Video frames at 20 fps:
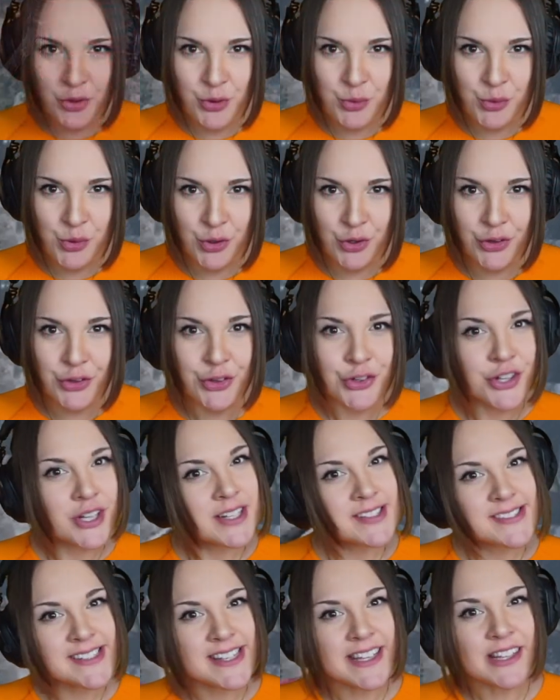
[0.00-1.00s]
the world, you're going
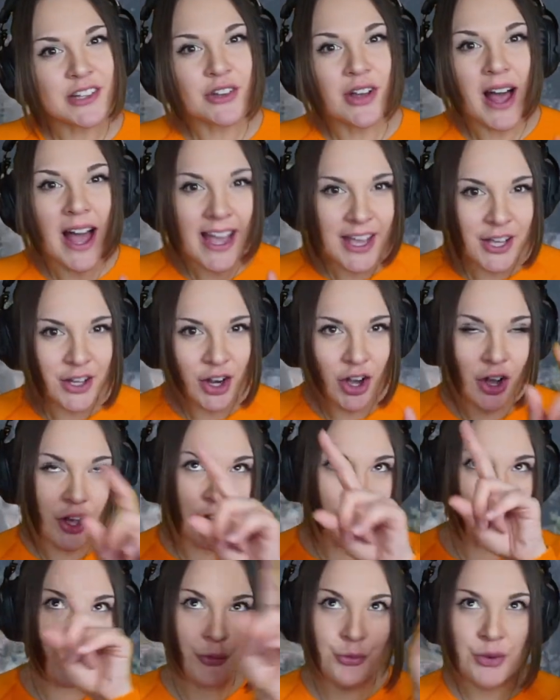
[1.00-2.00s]
to see a little
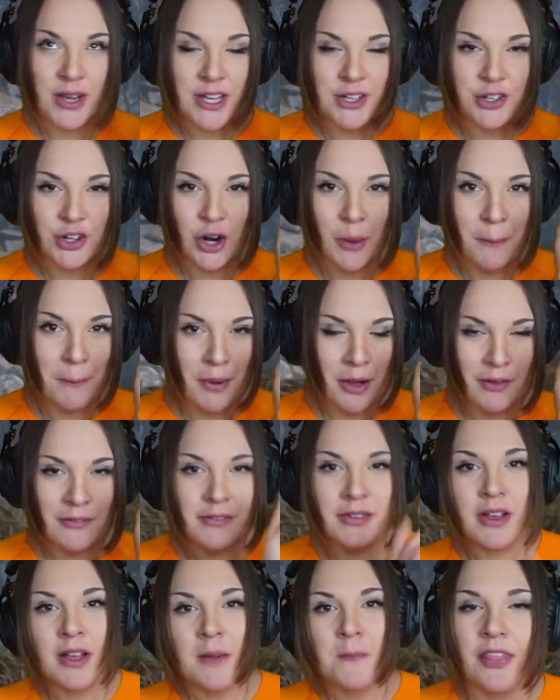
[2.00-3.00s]
icon on the radar
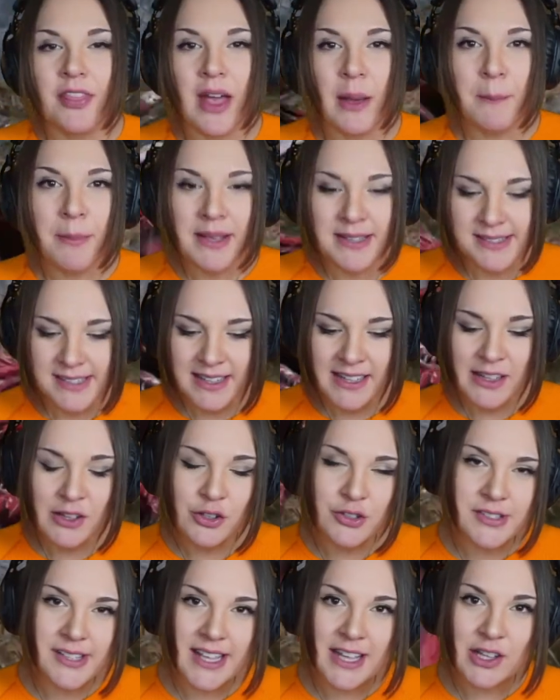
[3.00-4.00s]
above that basically
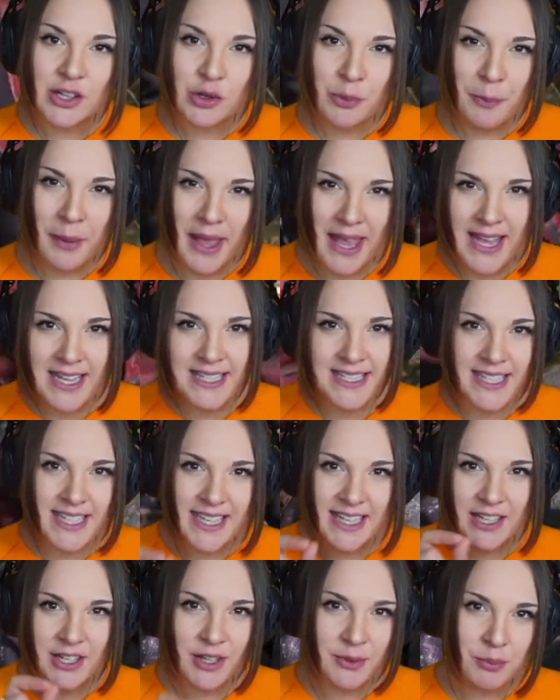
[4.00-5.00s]
looks like a little
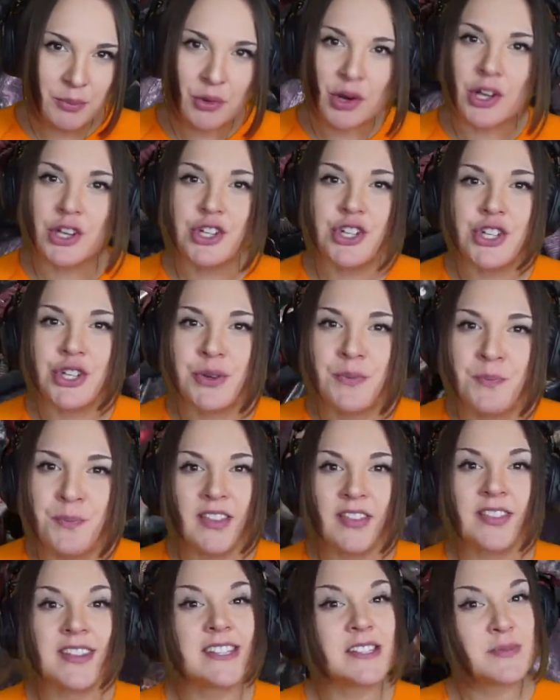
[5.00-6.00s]
painting and a brush.
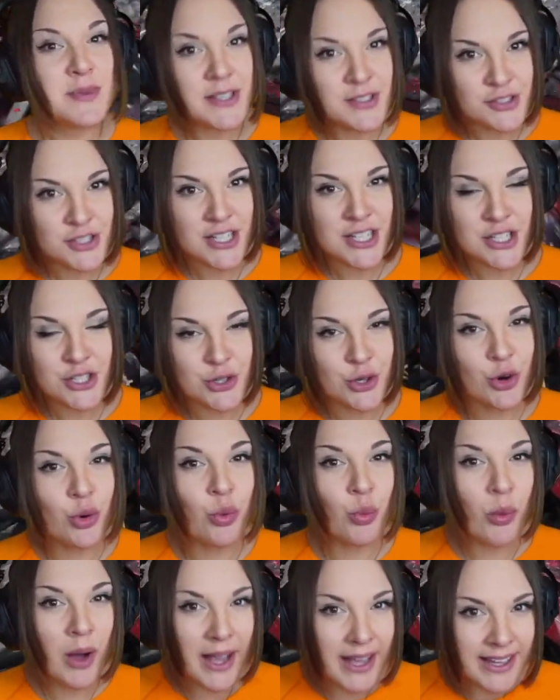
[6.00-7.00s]
This means you need to
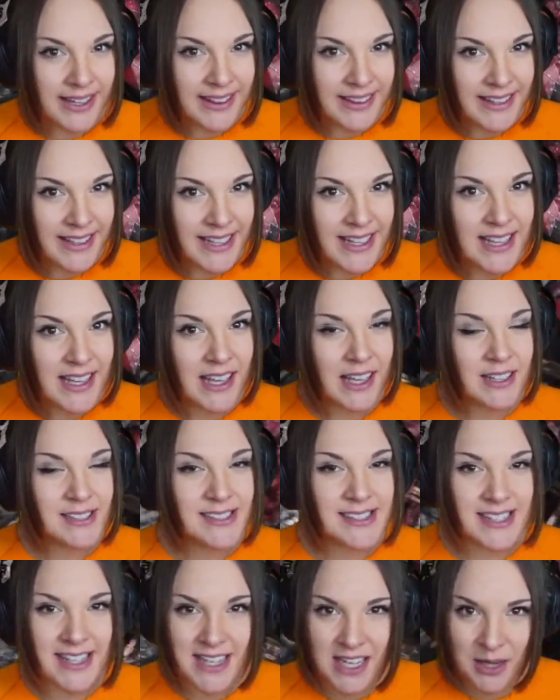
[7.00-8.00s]
quietly
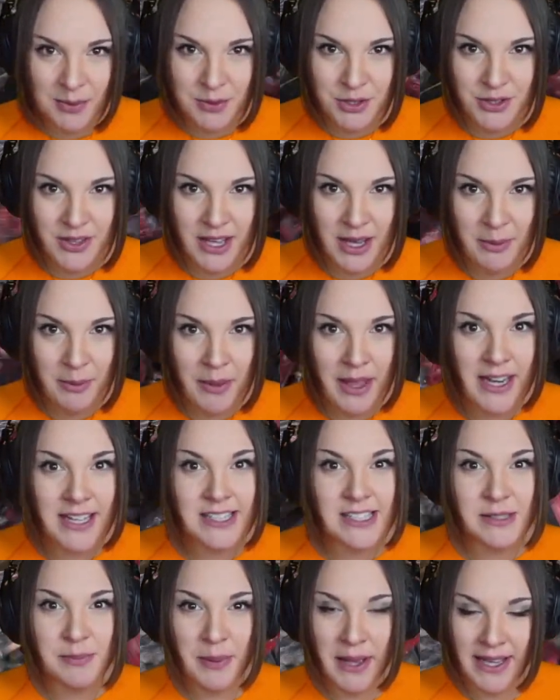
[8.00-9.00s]
sneak up to them and
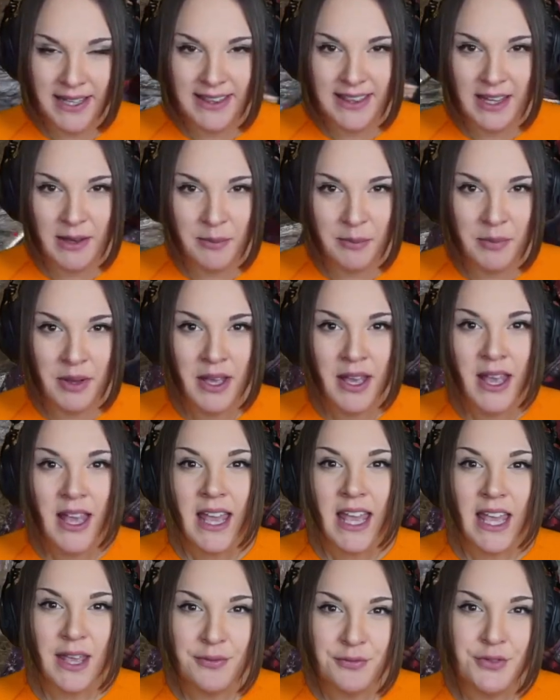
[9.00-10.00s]
inspect them.
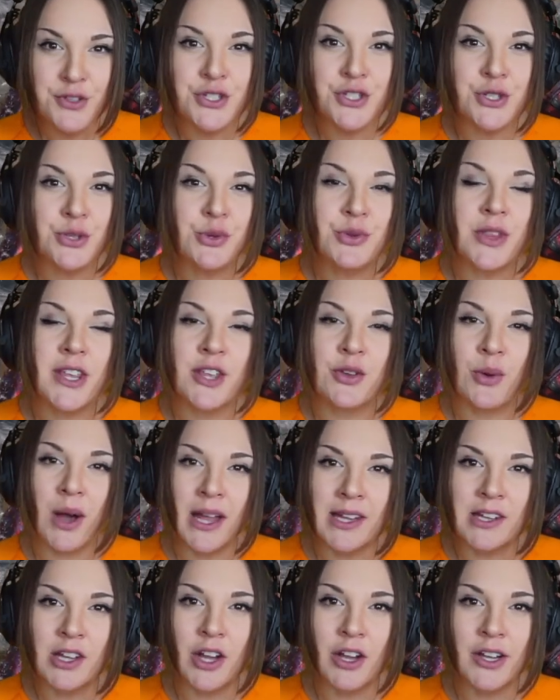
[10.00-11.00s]
If you do, then you
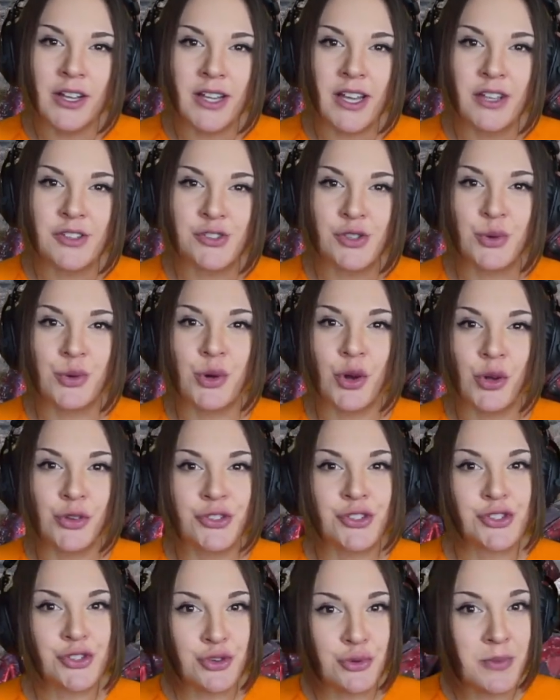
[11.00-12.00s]
unlock a so-called
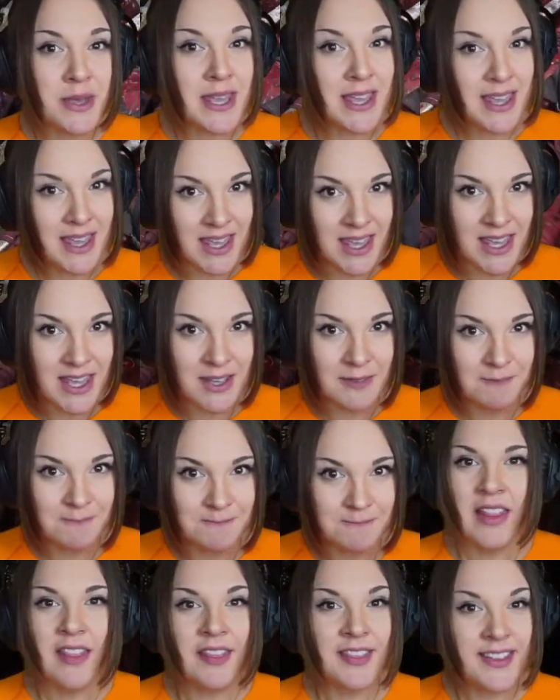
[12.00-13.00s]
Sumi-e.
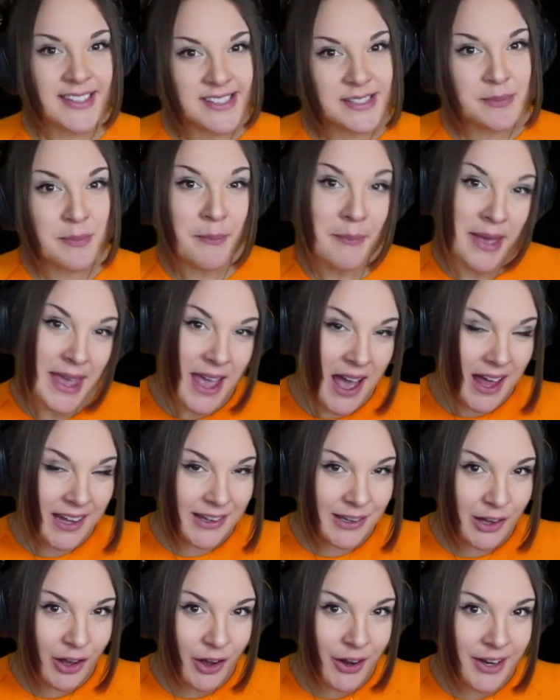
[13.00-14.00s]
This may
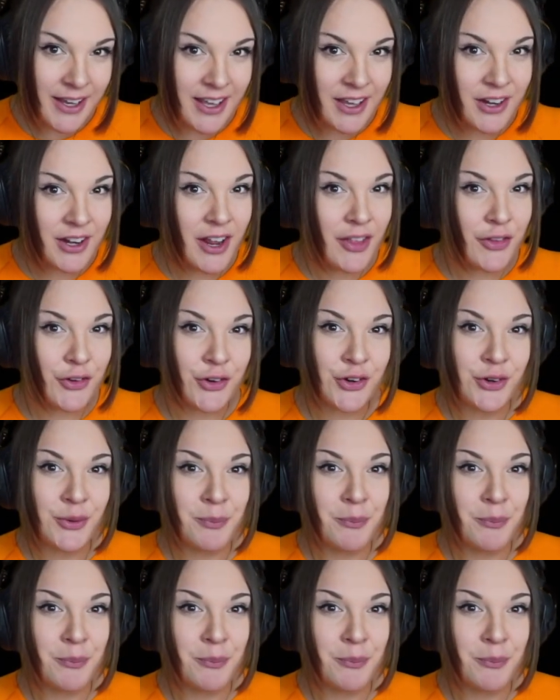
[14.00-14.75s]
unlock another